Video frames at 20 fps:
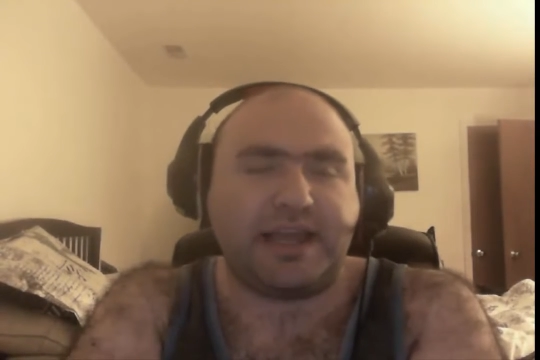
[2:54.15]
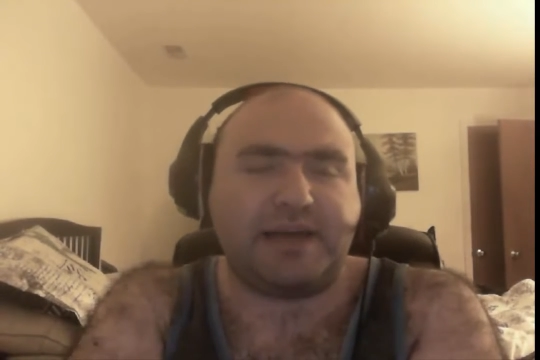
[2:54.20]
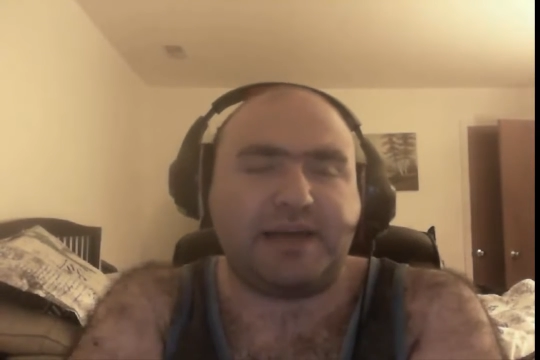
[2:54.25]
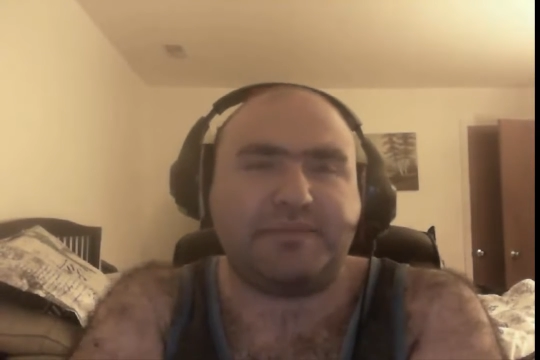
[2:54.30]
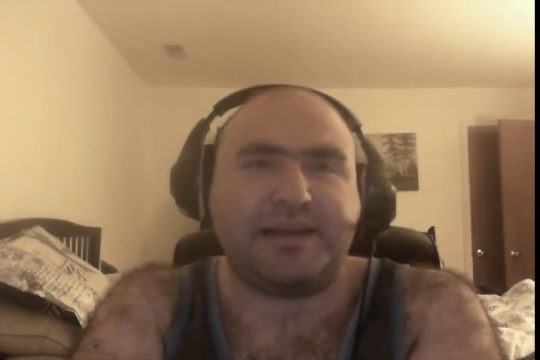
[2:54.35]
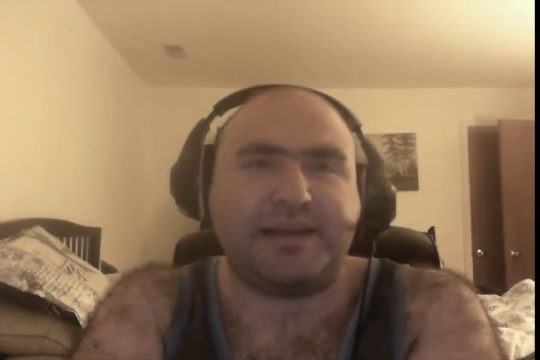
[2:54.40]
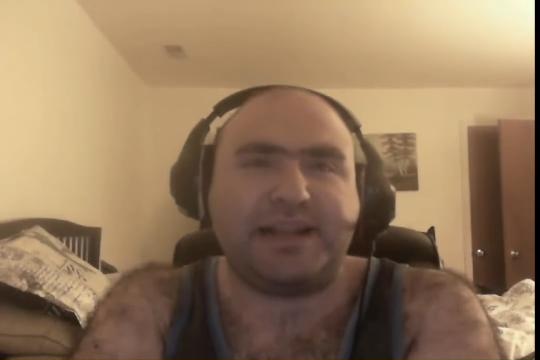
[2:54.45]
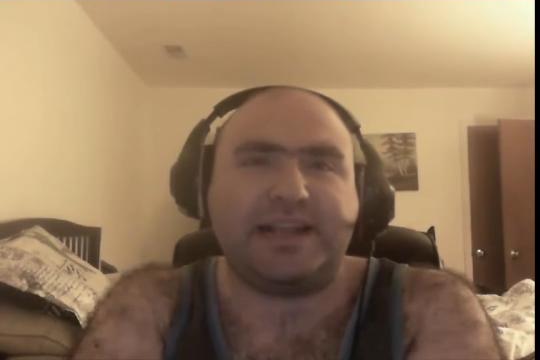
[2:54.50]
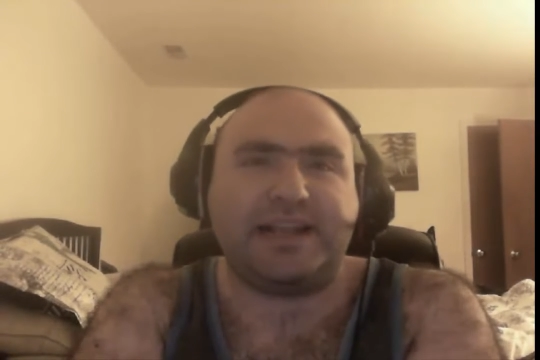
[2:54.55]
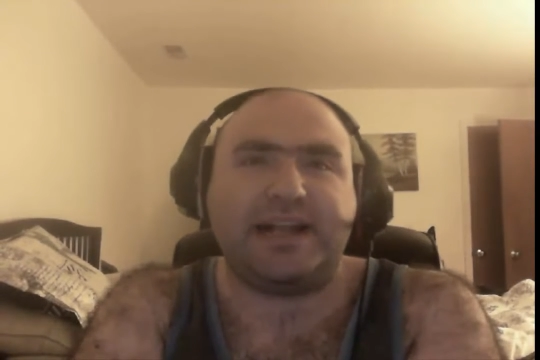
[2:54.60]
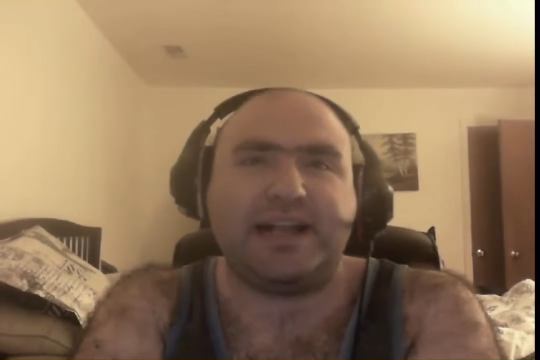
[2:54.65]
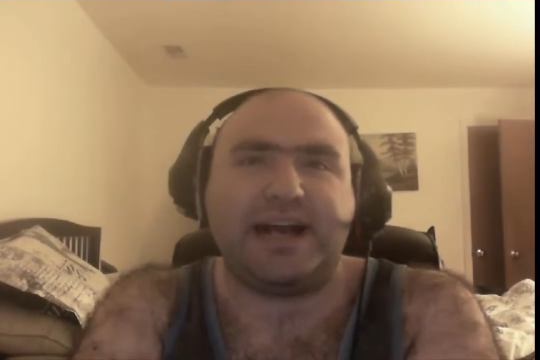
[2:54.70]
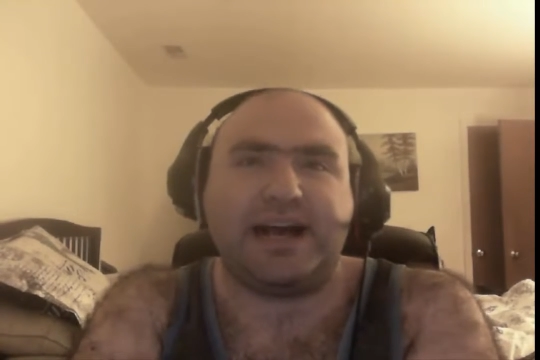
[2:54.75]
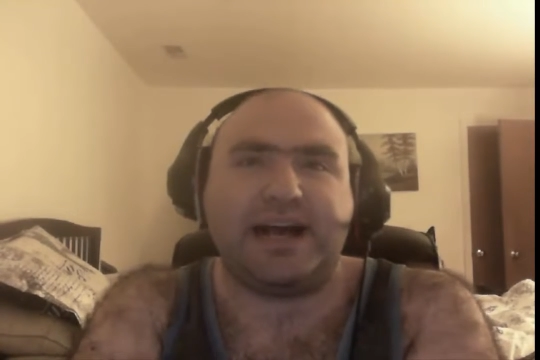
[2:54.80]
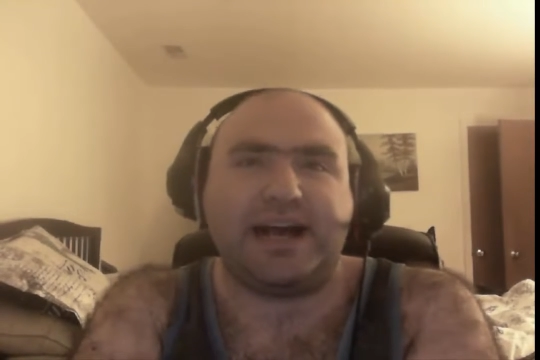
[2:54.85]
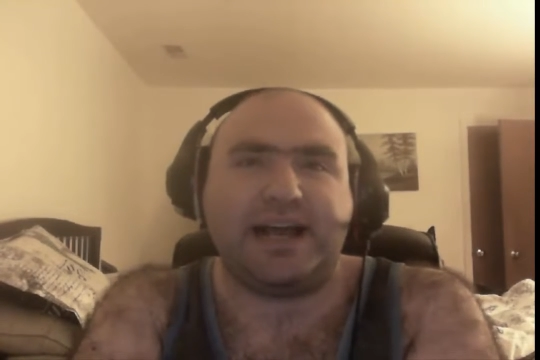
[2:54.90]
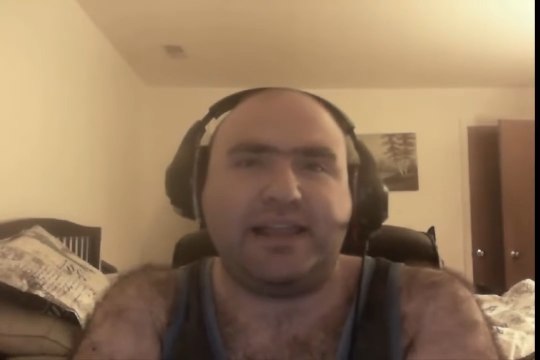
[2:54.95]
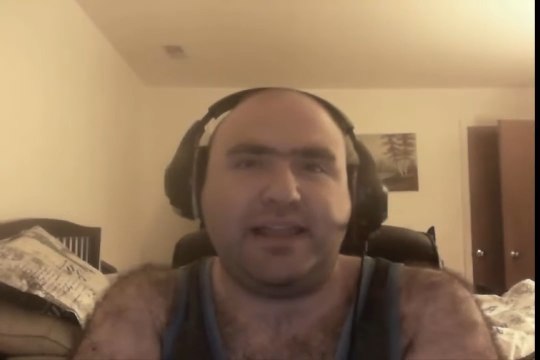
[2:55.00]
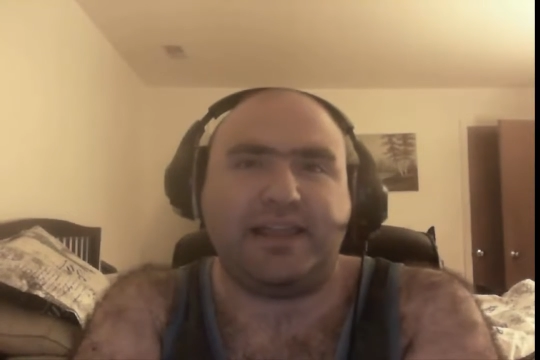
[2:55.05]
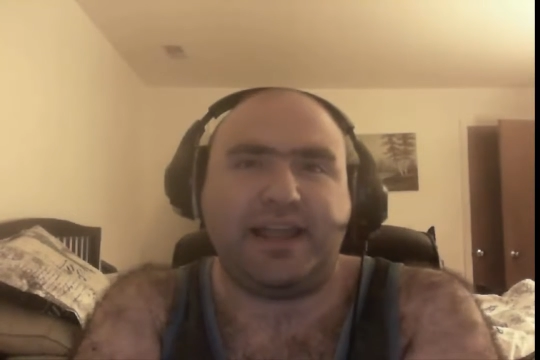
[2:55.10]
oh my
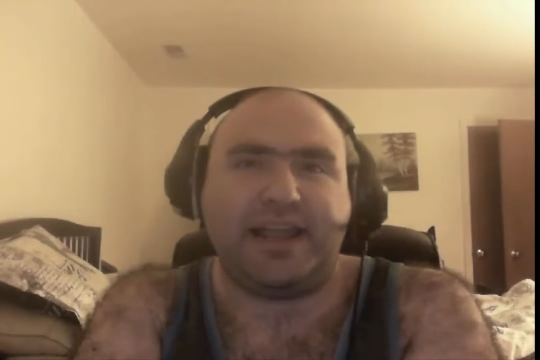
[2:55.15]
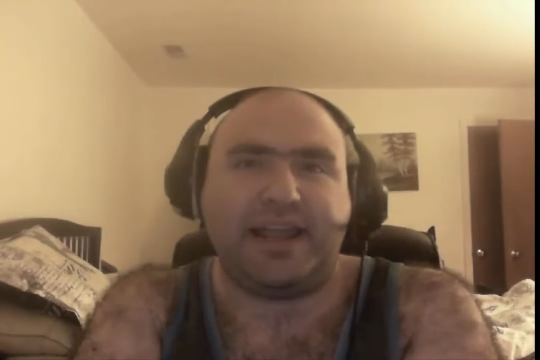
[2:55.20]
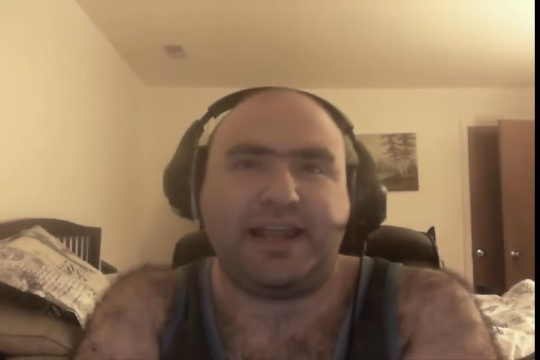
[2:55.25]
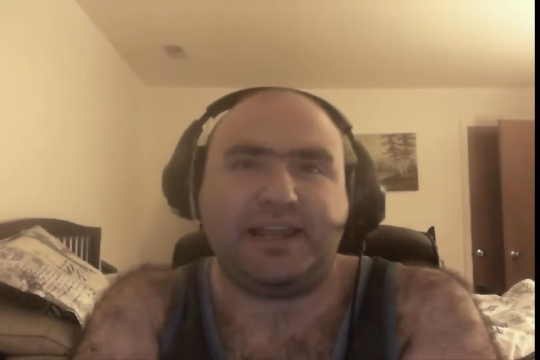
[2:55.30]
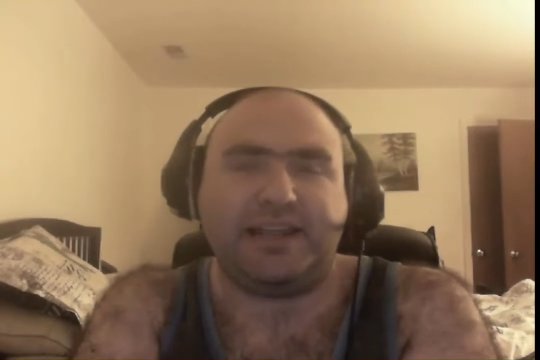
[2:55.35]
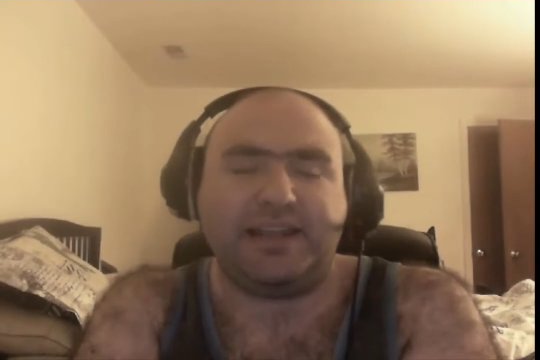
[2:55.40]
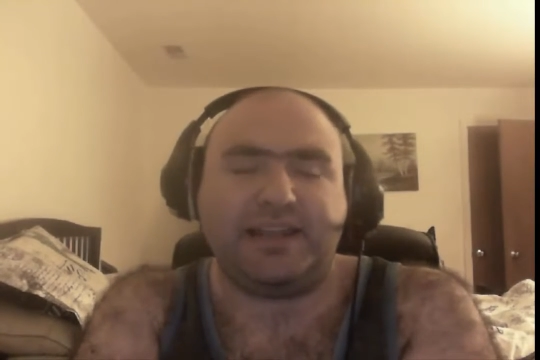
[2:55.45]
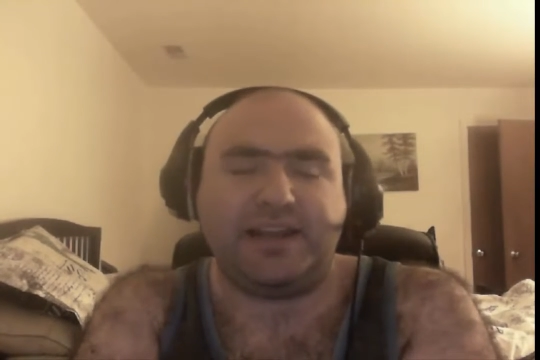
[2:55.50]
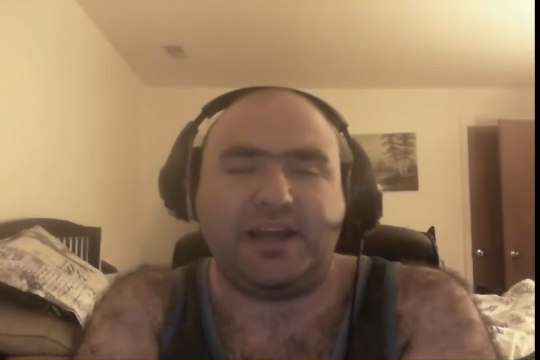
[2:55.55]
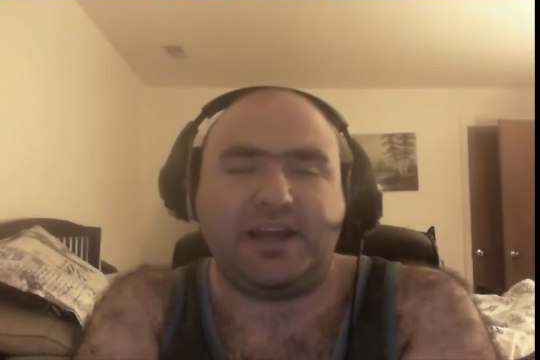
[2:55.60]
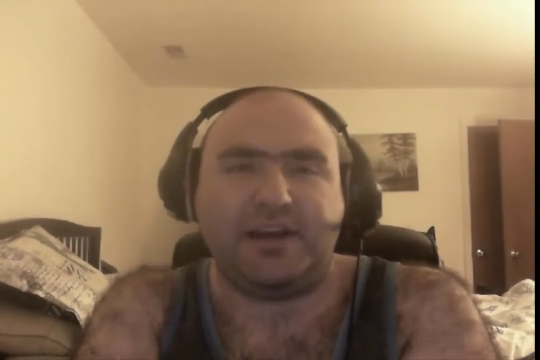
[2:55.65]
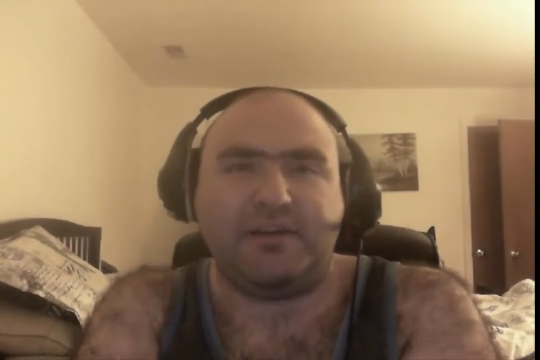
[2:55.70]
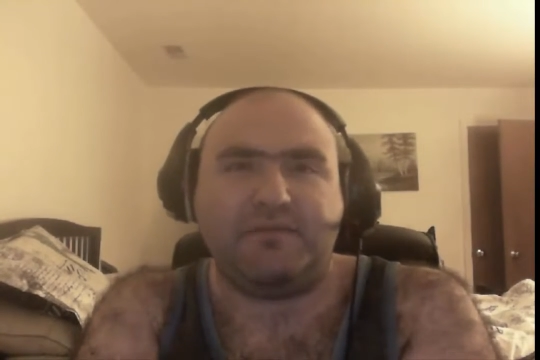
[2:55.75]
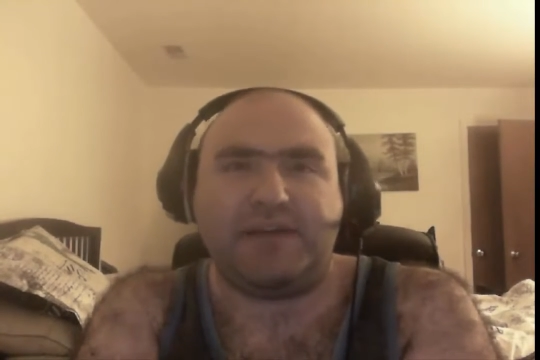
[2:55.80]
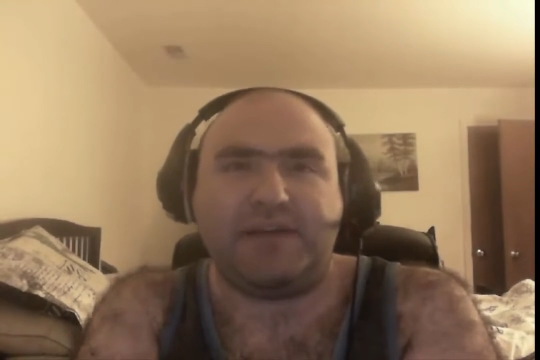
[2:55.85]
god, like, you know,